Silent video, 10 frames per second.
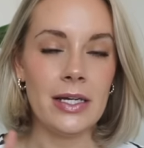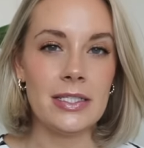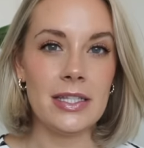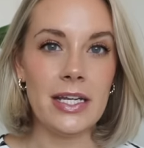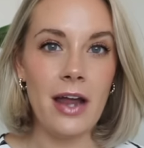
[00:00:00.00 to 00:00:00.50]

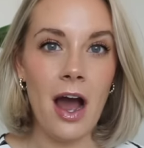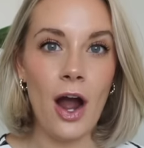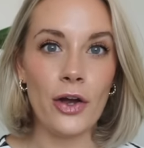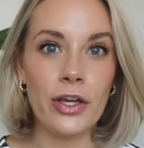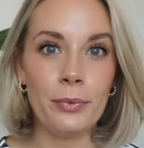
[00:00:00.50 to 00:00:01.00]
Did they not?
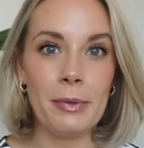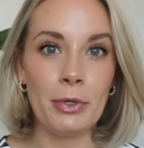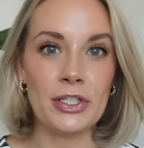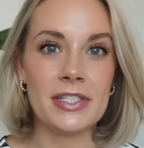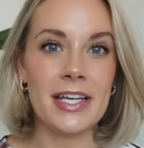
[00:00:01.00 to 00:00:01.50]
Are they
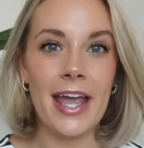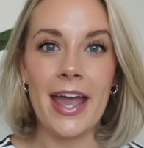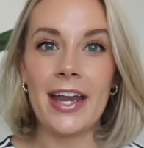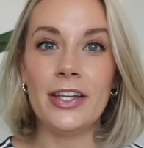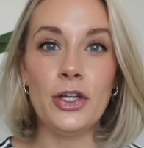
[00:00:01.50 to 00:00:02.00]
repurchasing
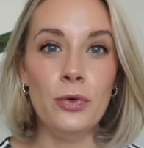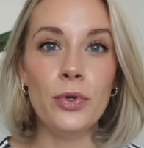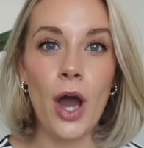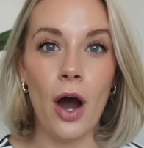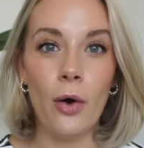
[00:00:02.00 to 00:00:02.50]
it? And you
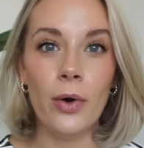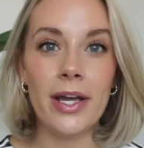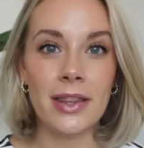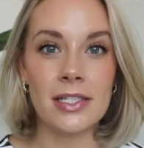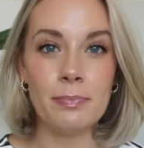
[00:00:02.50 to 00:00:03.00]
know,
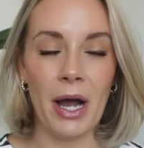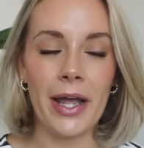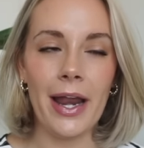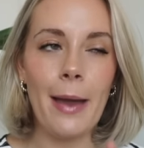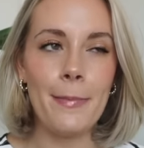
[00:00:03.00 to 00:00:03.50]
in this
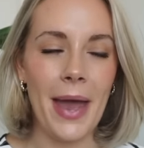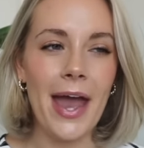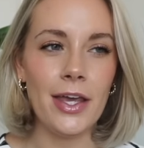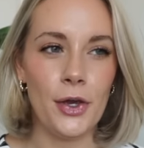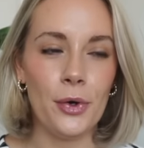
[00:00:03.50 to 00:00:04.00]
bucket, I
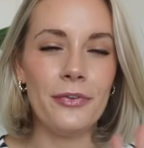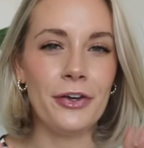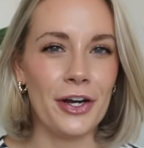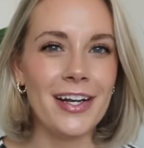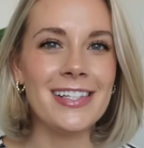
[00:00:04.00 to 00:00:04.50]
bet you, if
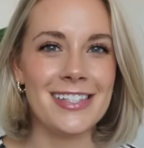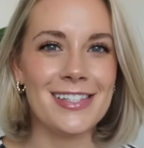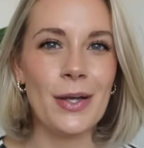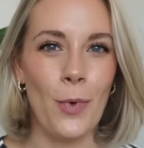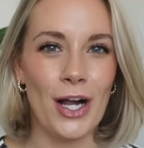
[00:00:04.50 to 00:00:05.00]
you're a
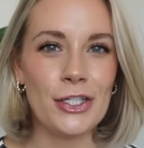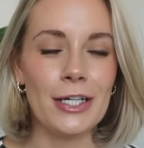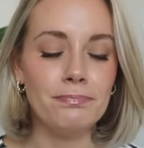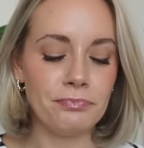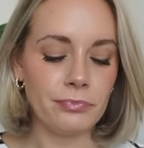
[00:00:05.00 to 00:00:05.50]
consistent
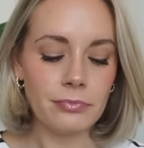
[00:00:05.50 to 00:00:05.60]
watcher,